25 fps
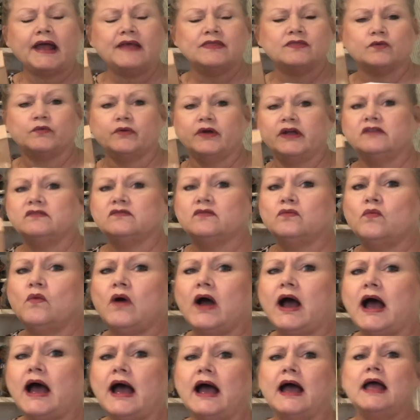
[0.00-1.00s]
And the reason
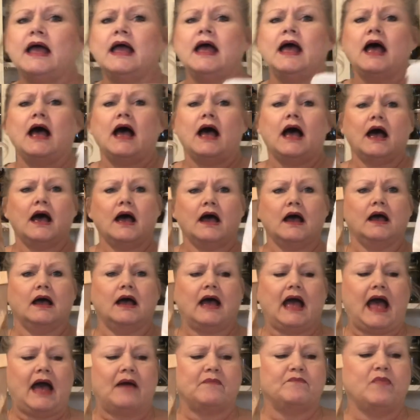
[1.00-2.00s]
why
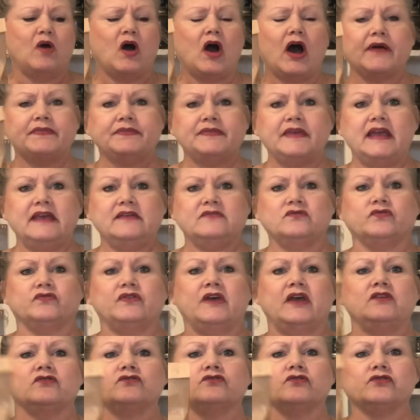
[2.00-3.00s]
I bought these
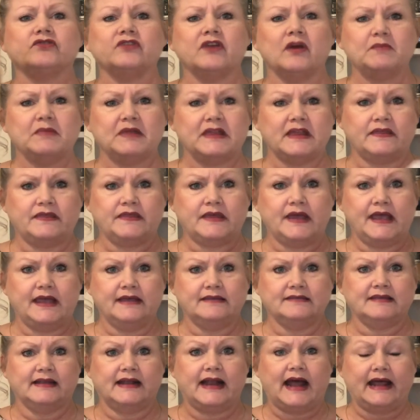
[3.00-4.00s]
are some of the
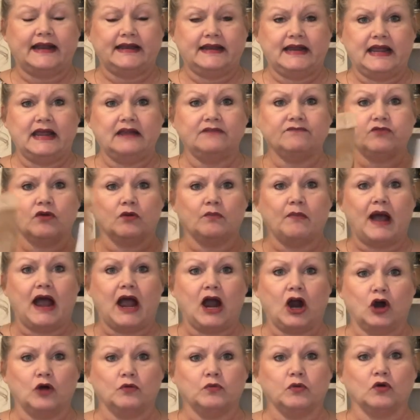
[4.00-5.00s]
things that I need for my
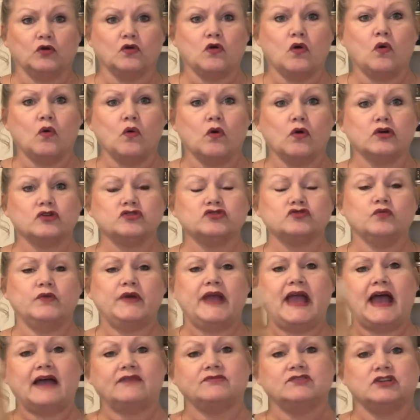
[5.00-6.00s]
herbal course. We
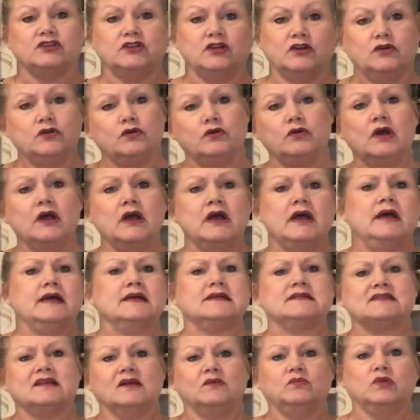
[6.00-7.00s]
have to do
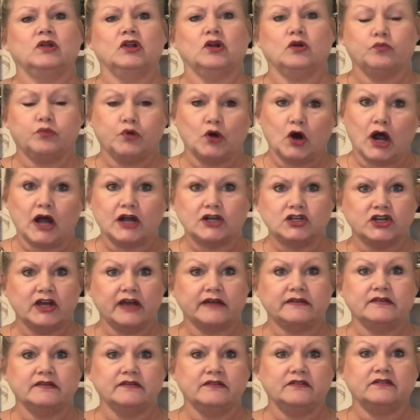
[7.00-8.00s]
some little
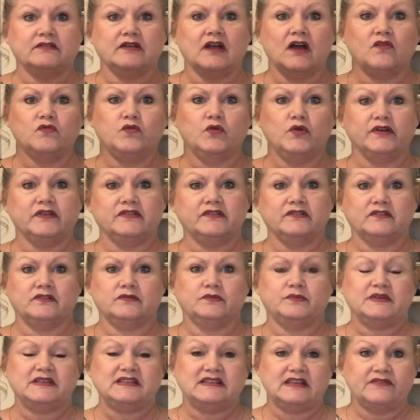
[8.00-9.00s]
projects and stuff with
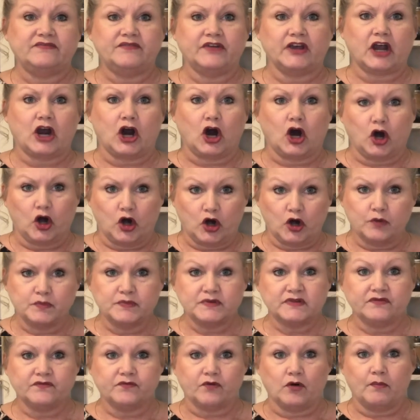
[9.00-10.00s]
specific
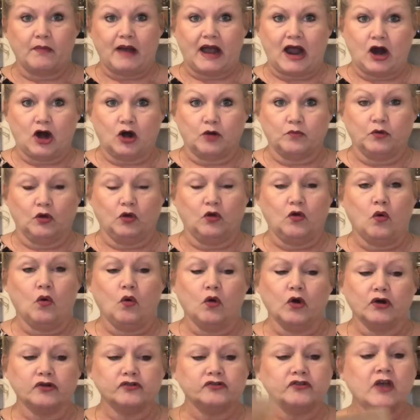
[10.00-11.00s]
herbs for my herbal
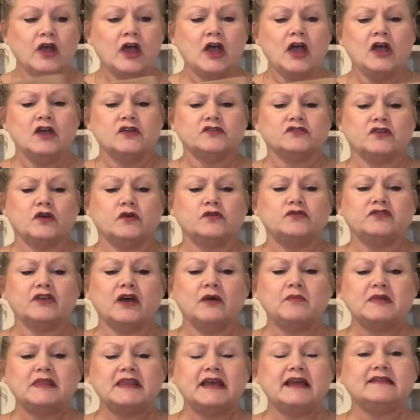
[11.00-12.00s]
course. So
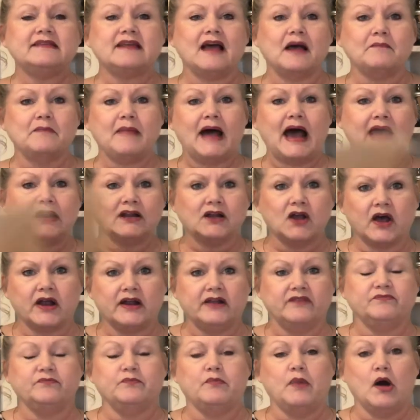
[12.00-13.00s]
some of these I might not
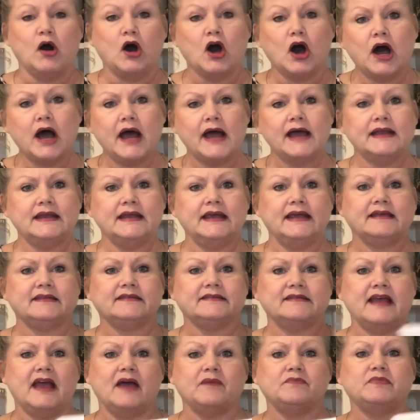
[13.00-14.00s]
have bought,
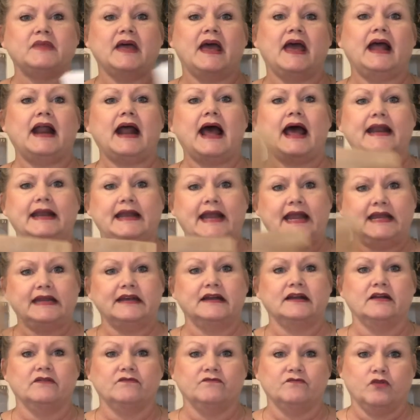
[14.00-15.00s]
except that I
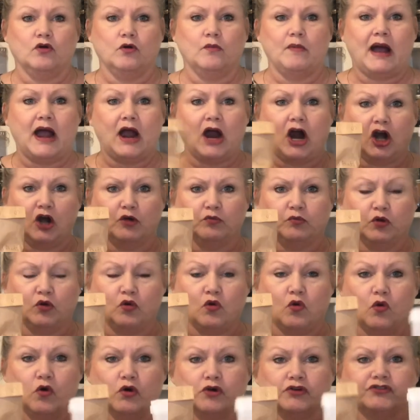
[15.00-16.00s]
needed them for my herbal
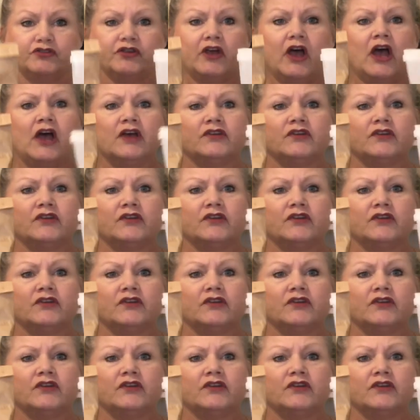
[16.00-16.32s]
course.